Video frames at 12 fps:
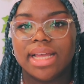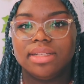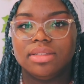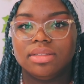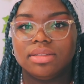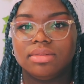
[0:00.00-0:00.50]

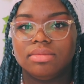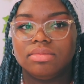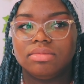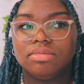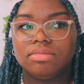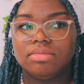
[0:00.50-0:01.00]
and
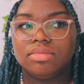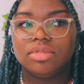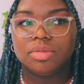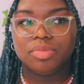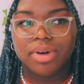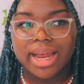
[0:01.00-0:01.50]

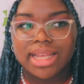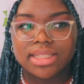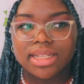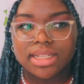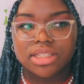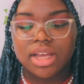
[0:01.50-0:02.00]

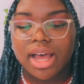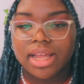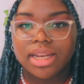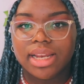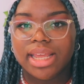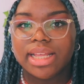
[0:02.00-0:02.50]
depressed
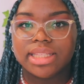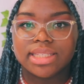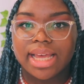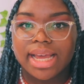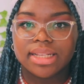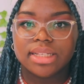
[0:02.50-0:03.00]
internally and
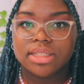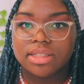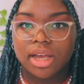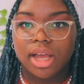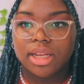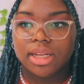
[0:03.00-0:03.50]
sad
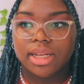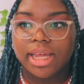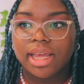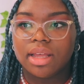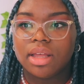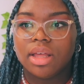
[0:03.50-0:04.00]

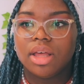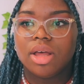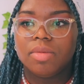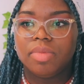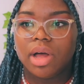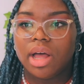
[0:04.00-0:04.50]
internally.
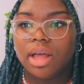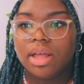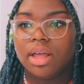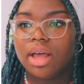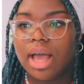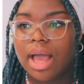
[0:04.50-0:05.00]

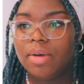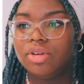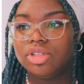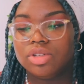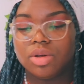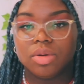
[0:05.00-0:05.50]
But I
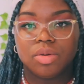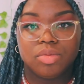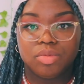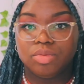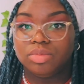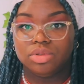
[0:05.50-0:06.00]
would
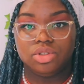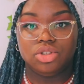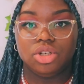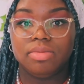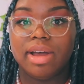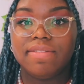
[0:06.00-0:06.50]

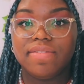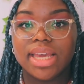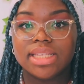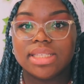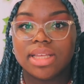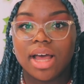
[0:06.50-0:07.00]
do my
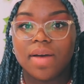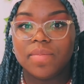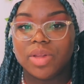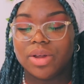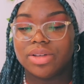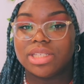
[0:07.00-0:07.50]
face up,
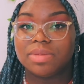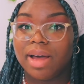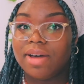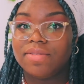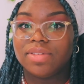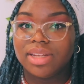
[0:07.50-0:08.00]
you know,
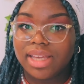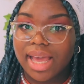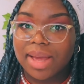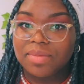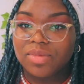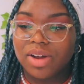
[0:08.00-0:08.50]
smile for the
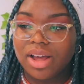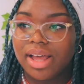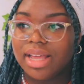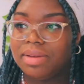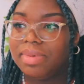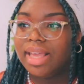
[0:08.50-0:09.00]
camera
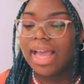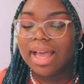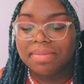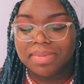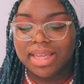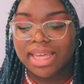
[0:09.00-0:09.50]
and be
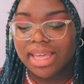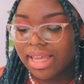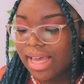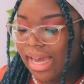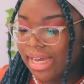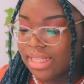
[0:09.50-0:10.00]

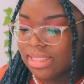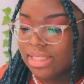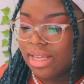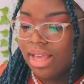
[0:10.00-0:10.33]
happy. And